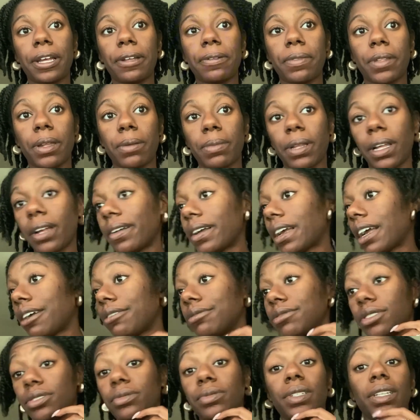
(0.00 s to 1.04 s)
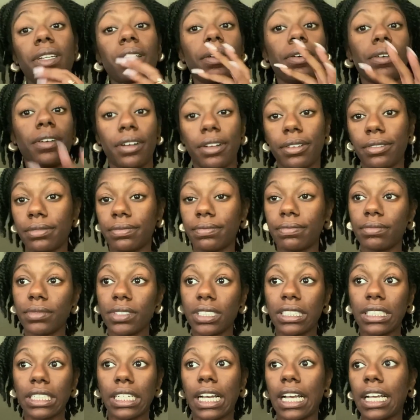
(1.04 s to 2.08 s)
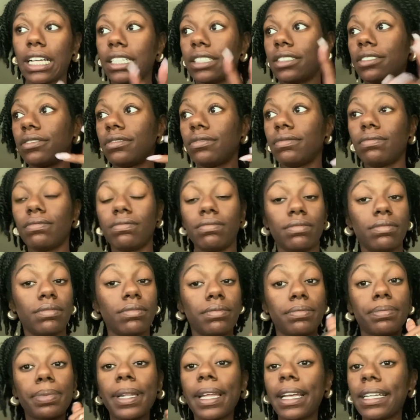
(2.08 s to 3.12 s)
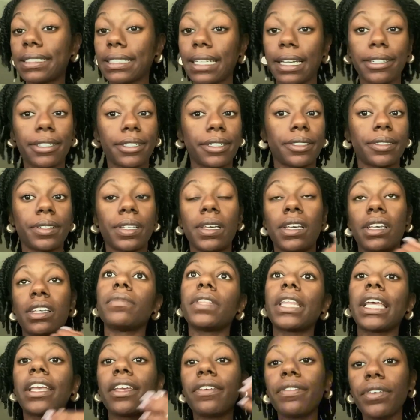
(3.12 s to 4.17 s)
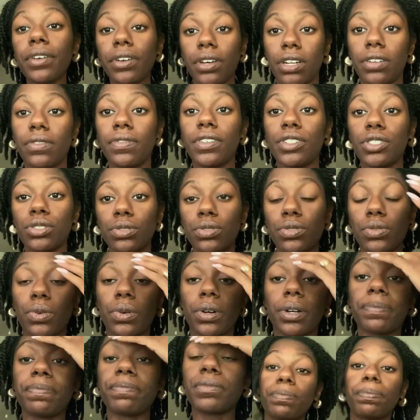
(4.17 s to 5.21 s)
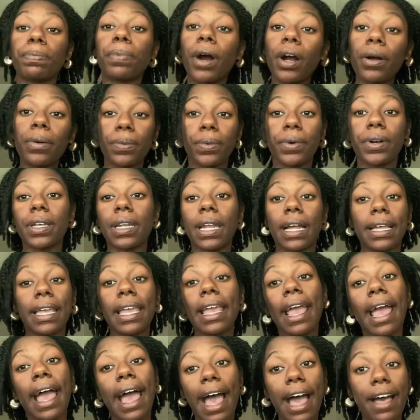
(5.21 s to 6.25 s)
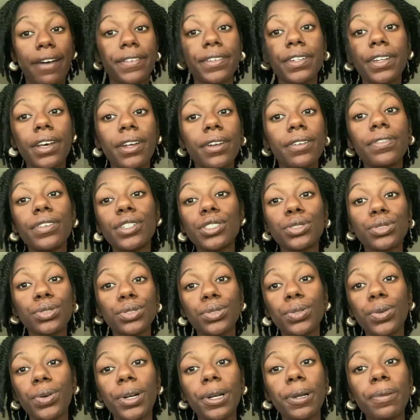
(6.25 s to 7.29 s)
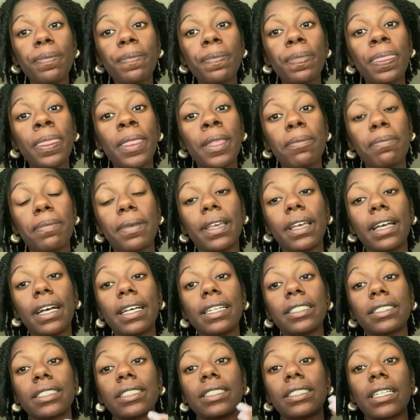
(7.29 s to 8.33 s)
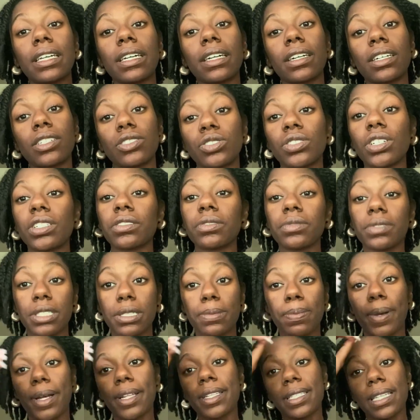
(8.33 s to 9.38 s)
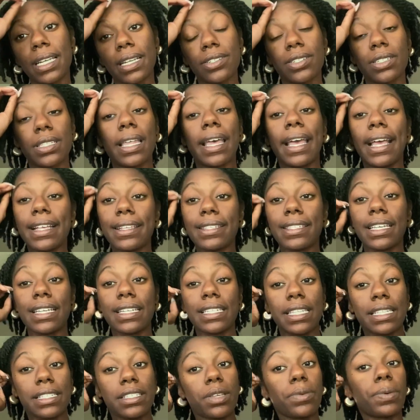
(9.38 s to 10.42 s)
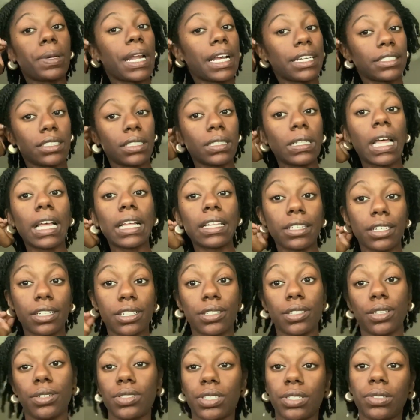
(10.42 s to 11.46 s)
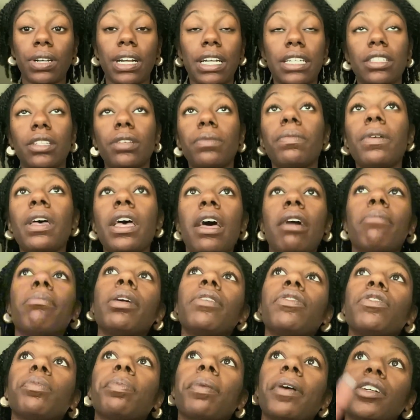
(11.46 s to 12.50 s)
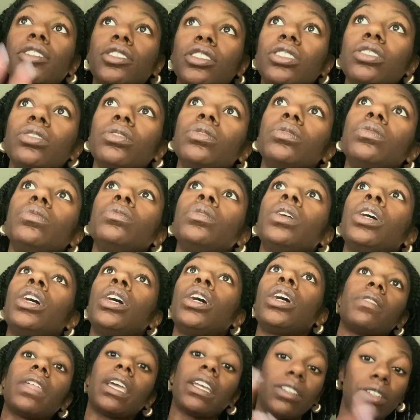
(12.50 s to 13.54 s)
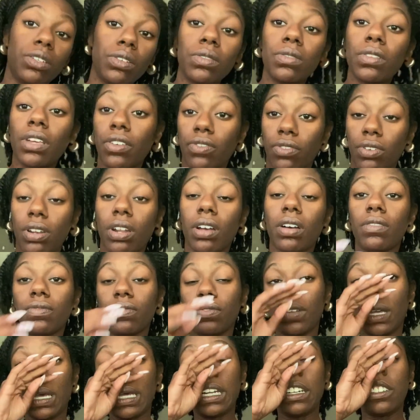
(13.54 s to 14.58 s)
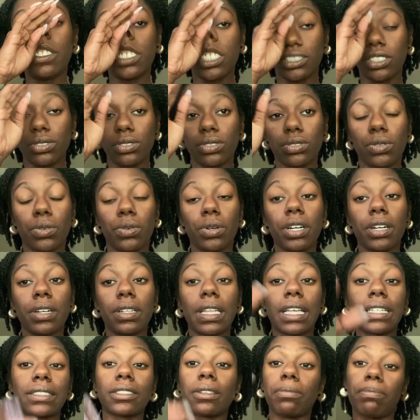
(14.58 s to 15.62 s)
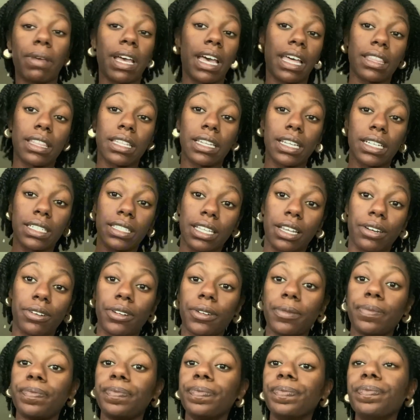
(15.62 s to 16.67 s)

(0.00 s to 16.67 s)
And I'm like, okay, I'm just ready to go home because I got plans later. They give you an unofficial score. Part 1, I can't have an unofficial score because it's a constructive response section, the essays that someone has to like look at those and grade them. But for part 2, they do give you an official score, and that's the math and etc.